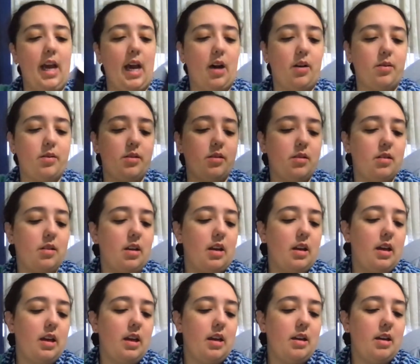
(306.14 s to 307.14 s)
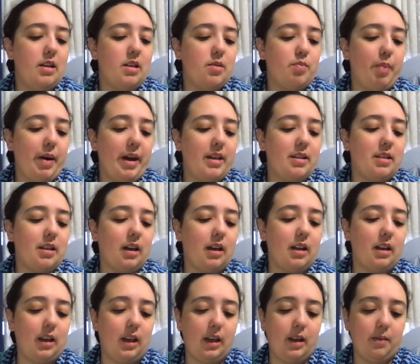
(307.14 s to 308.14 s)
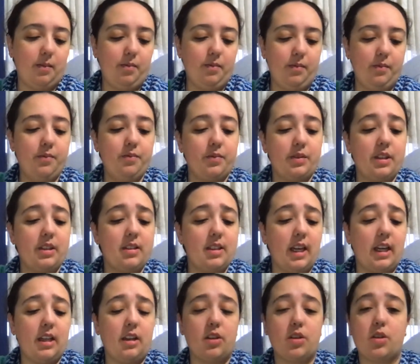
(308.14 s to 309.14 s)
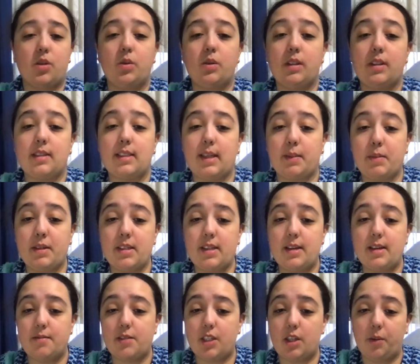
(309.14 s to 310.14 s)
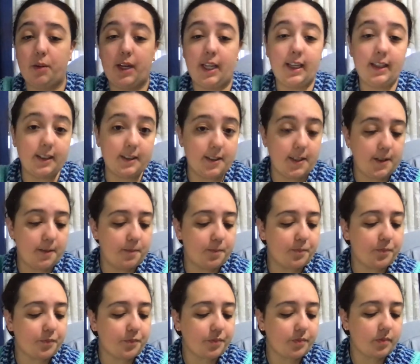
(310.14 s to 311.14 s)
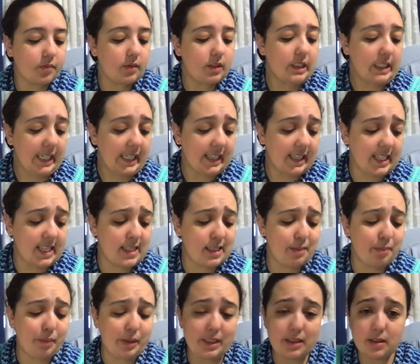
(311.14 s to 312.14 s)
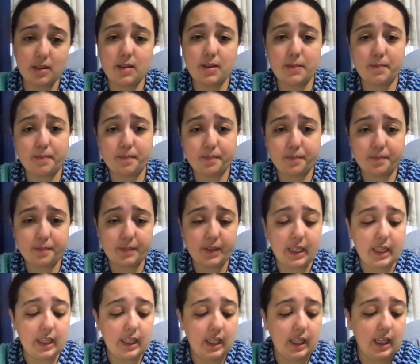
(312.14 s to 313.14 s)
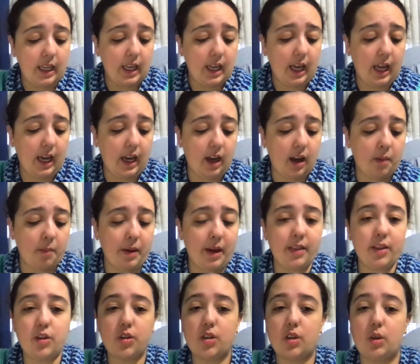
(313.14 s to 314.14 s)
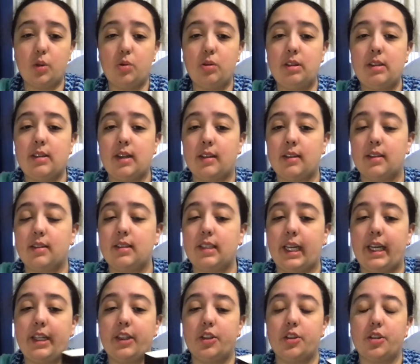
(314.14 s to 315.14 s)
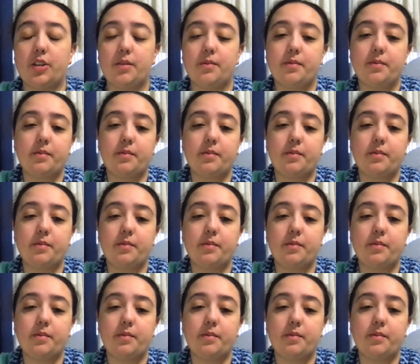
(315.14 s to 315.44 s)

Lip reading: Hours is basically set in a school in Somerset, so in England. There's a blizzard, and the school is under siege.